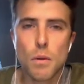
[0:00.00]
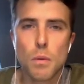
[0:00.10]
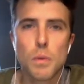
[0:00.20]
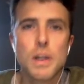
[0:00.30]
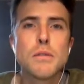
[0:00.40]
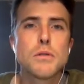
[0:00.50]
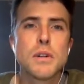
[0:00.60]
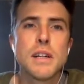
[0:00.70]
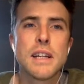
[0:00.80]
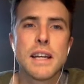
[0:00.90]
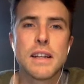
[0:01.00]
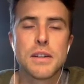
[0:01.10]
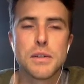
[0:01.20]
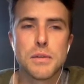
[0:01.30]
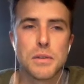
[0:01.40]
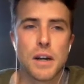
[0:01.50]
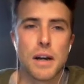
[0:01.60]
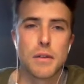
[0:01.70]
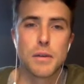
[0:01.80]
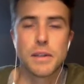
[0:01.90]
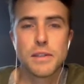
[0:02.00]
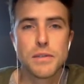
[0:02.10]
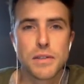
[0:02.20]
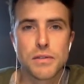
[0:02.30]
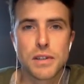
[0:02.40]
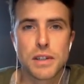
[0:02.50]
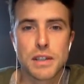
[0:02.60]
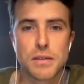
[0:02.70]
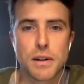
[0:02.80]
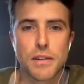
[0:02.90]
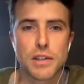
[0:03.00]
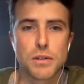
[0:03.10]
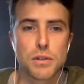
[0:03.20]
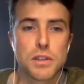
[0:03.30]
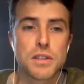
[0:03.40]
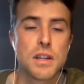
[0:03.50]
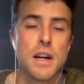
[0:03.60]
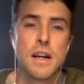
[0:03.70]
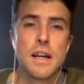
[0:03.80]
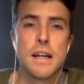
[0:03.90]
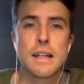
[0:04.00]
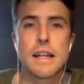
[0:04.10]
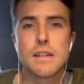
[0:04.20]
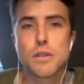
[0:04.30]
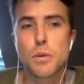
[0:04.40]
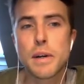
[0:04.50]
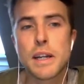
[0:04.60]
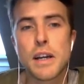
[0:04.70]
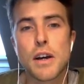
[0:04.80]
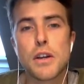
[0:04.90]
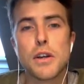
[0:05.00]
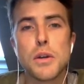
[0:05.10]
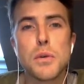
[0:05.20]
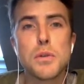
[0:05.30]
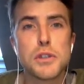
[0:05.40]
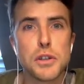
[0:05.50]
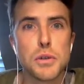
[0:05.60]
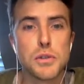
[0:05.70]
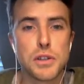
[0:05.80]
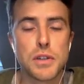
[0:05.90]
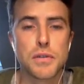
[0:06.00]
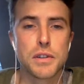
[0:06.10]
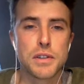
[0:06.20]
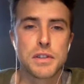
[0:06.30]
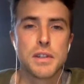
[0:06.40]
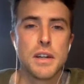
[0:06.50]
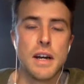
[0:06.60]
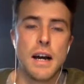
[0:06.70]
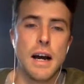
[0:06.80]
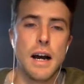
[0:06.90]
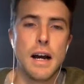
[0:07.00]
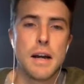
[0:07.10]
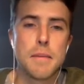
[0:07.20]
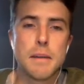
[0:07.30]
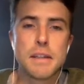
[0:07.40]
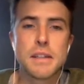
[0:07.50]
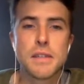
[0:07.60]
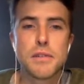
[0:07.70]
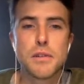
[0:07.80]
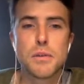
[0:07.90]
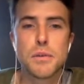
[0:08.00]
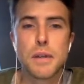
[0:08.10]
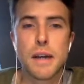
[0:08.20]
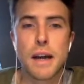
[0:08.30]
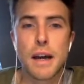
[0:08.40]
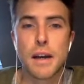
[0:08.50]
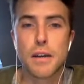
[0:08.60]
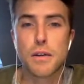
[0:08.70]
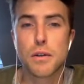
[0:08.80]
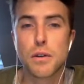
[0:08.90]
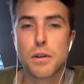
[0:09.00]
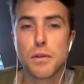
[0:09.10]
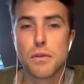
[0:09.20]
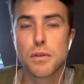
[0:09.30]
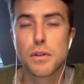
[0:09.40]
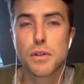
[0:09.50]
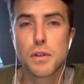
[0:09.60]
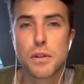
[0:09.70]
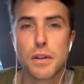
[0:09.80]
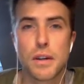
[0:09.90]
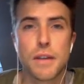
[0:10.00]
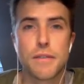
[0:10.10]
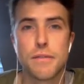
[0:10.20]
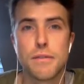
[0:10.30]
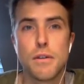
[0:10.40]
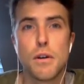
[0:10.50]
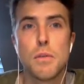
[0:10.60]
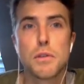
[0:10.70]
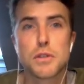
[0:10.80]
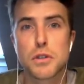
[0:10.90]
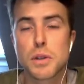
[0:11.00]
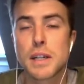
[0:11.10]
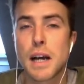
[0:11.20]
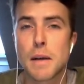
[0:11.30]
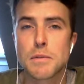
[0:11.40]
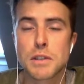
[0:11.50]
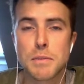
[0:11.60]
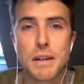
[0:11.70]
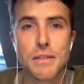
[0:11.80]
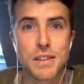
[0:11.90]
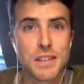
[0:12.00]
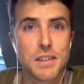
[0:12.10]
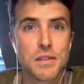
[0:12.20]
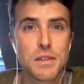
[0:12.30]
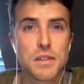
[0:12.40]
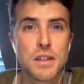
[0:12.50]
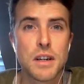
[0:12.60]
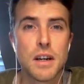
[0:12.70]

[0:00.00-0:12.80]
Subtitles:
without drilling into the rest of these traffic sources, that's already a huge difference. Imagine if you could convert almost 3 times as many visitors